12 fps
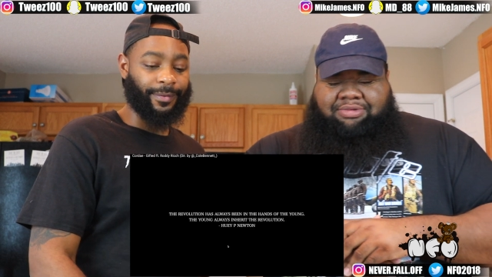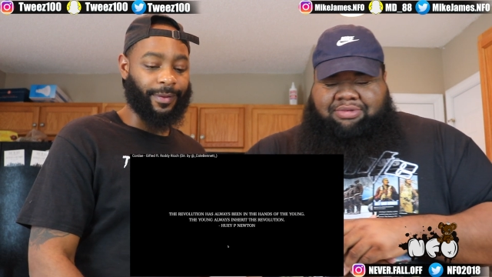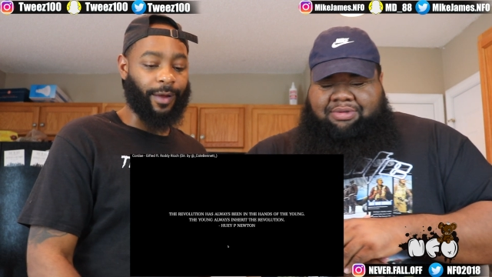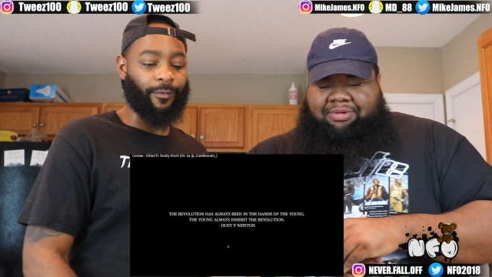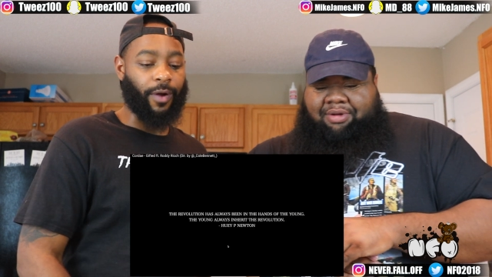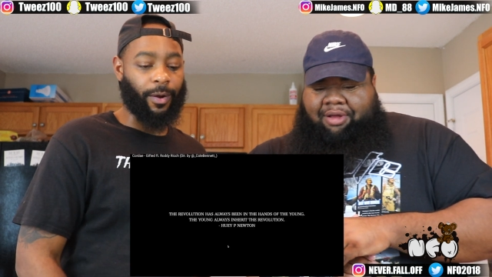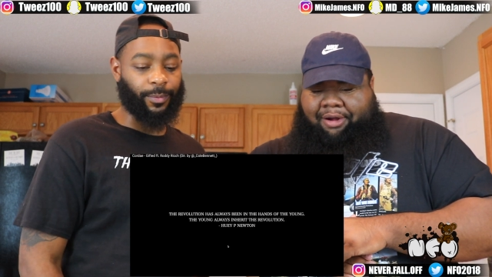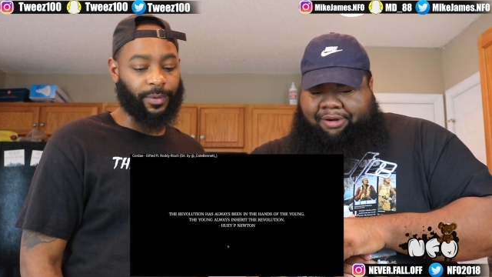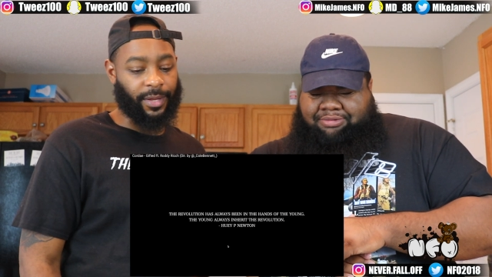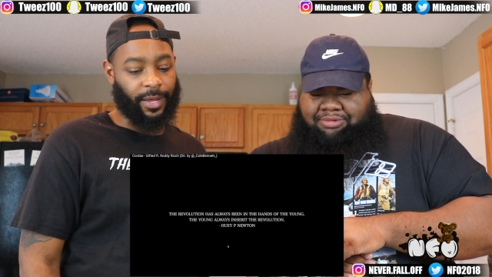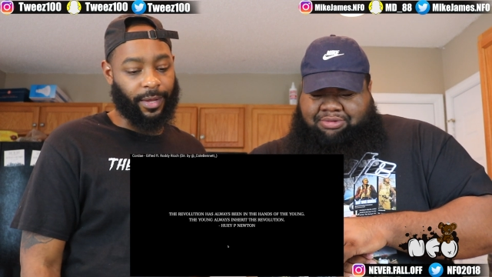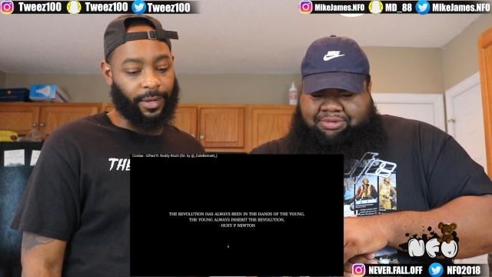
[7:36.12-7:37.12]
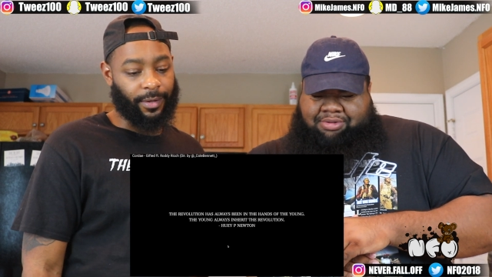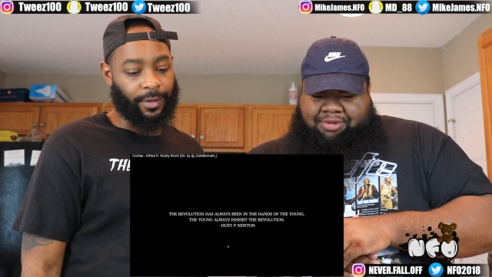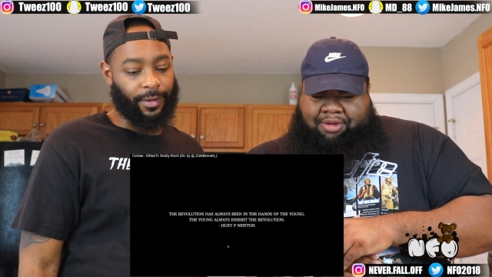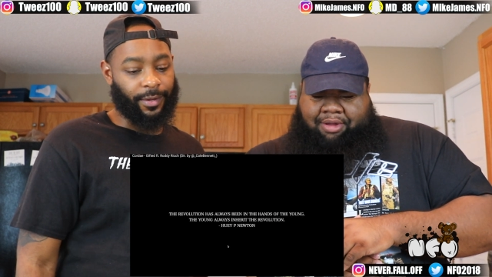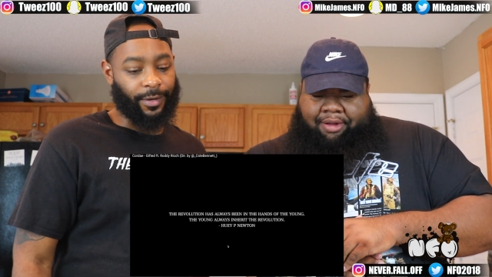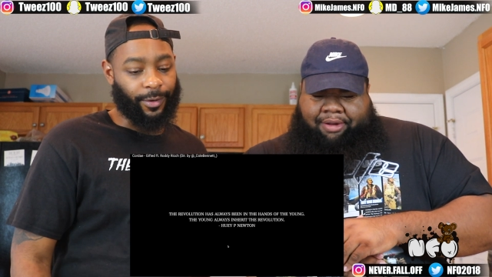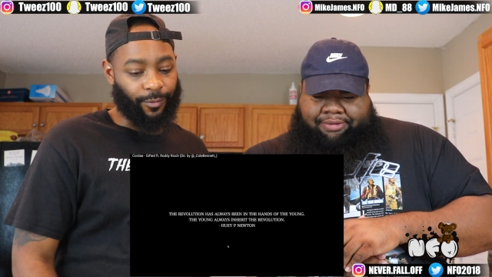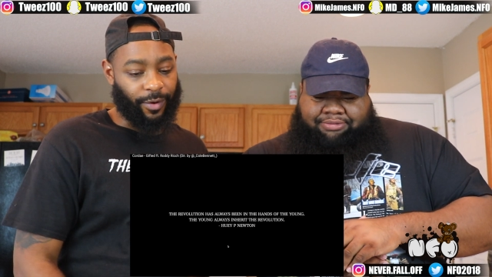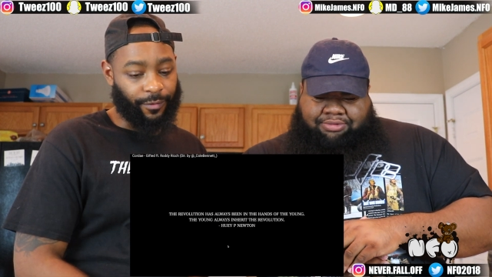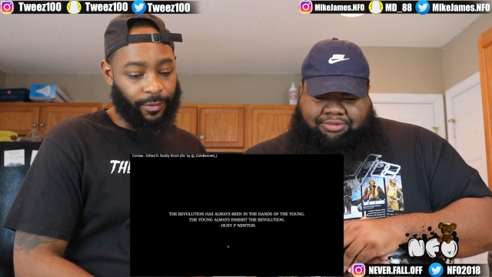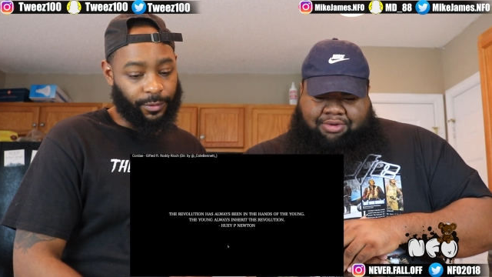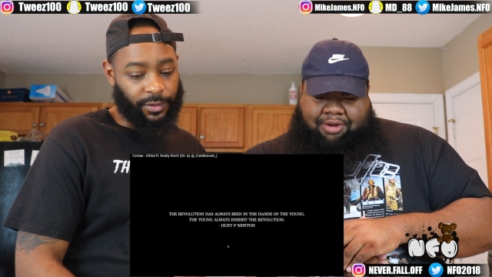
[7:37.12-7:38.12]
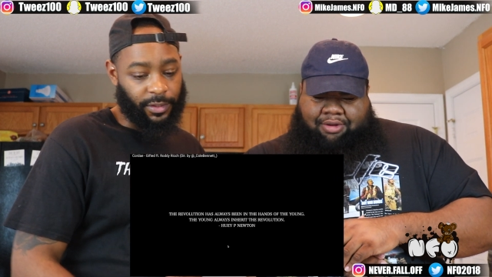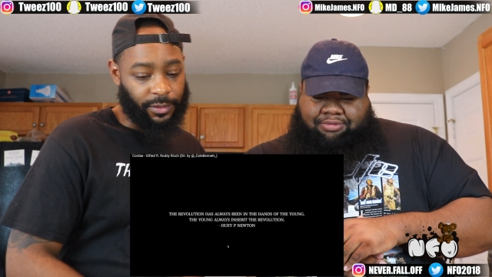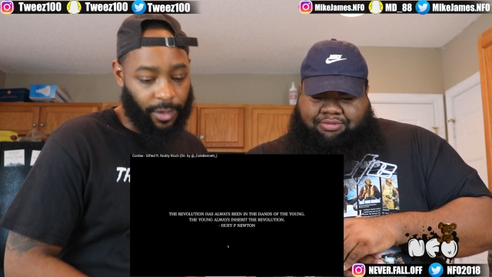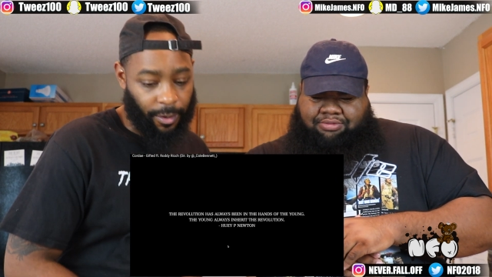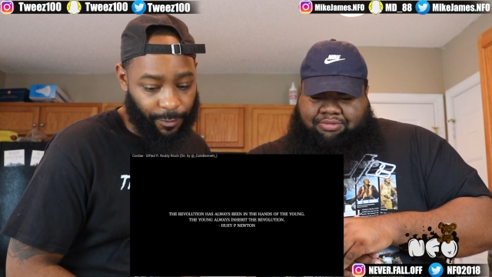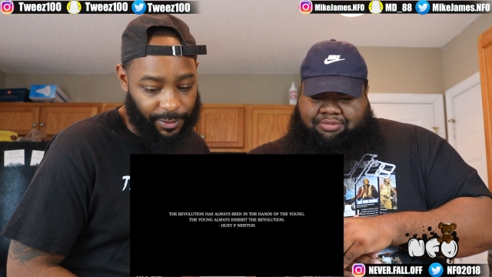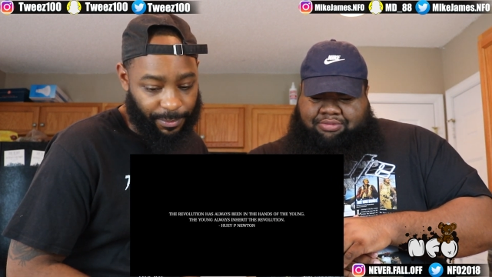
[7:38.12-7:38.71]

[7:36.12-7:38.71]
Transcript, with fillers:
Speaker 1: I rock with that. The revolution has always